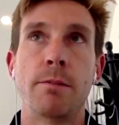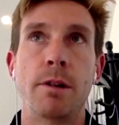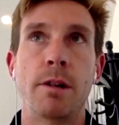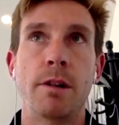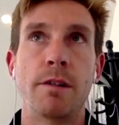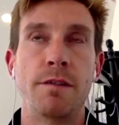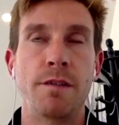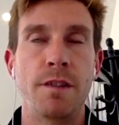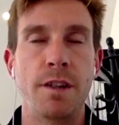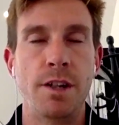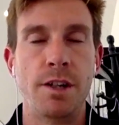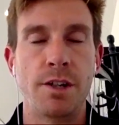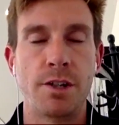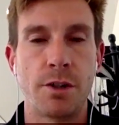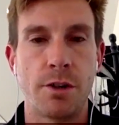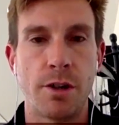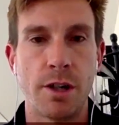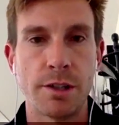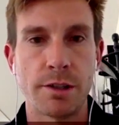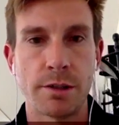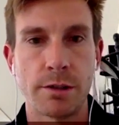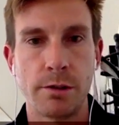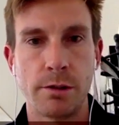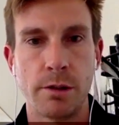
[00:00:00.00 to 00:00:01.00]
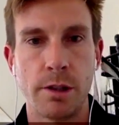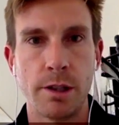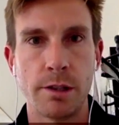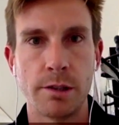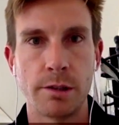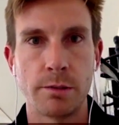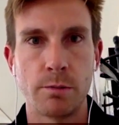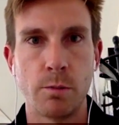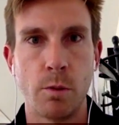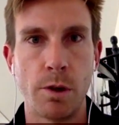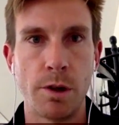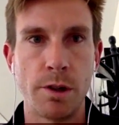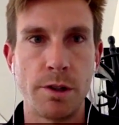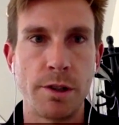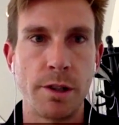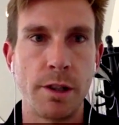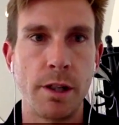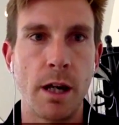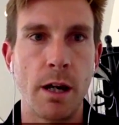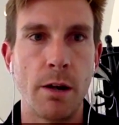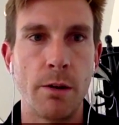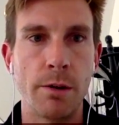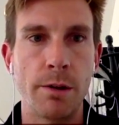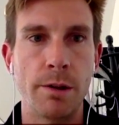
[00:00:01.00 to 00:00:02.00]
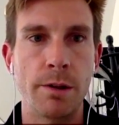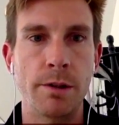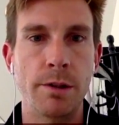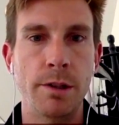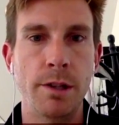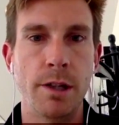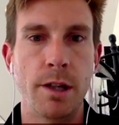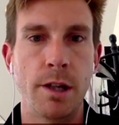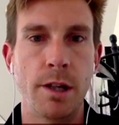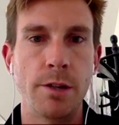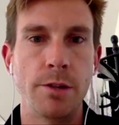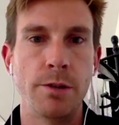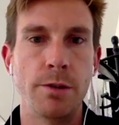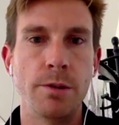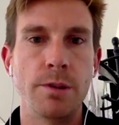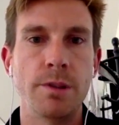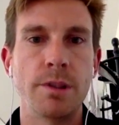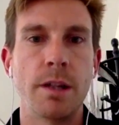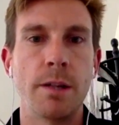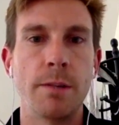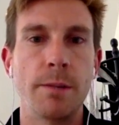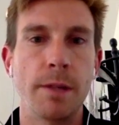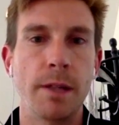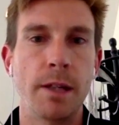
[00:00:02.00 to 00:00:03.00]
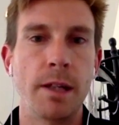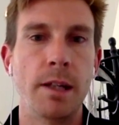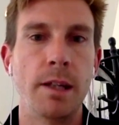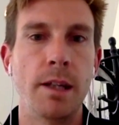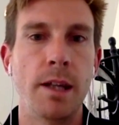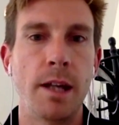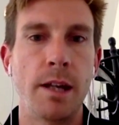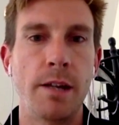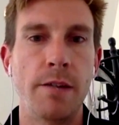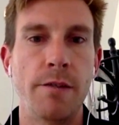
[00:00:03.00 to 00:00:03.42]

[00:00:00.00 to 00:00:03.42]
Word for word: when I finished high school, I was wanted to go and you know do something in that